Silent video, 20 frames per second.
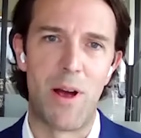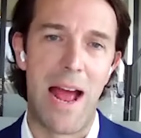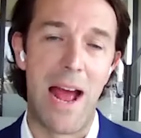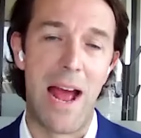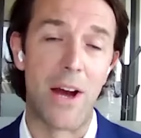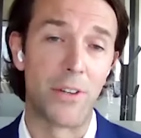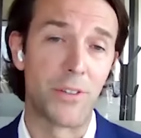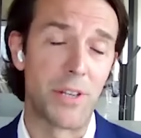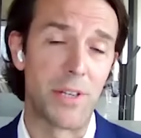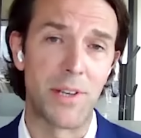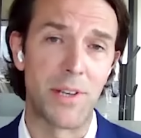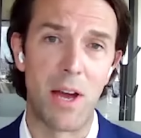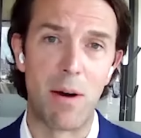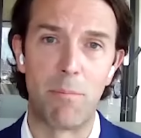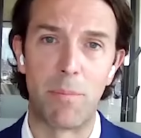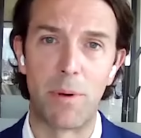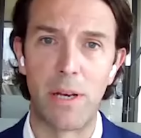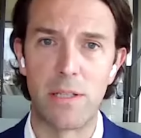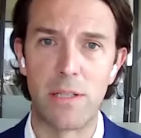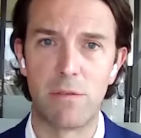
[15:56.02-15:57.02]
how these
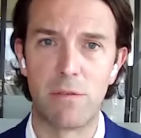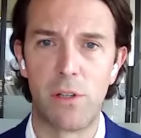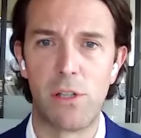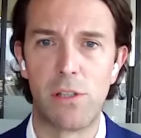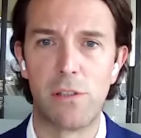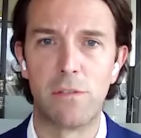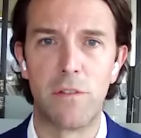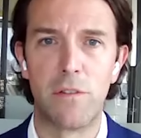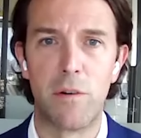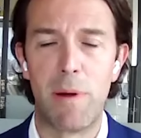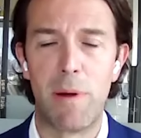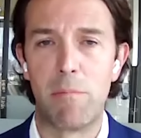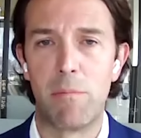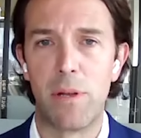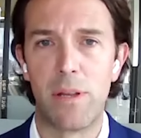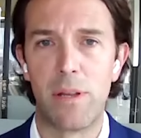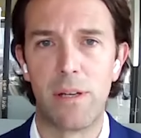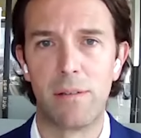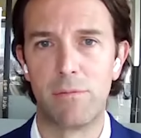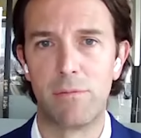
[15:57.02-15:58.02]
companies evolve.
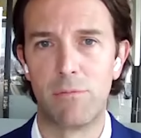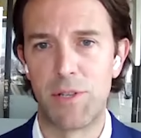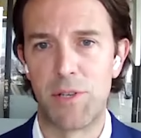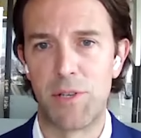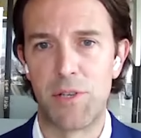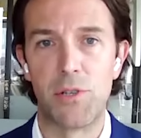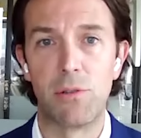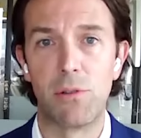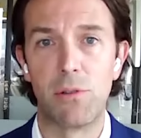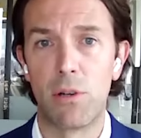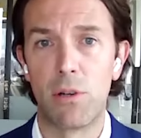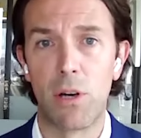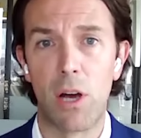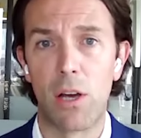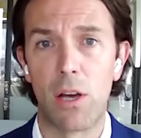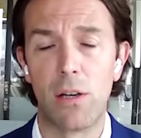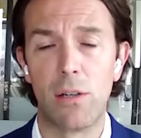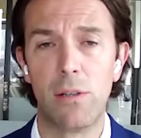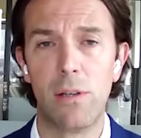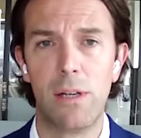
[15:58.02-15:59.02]
Remember that wasn't too long
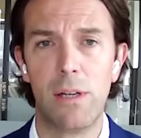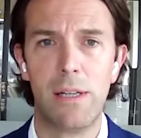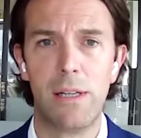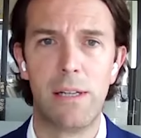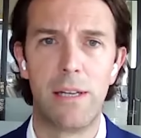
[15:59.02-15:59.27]
ago,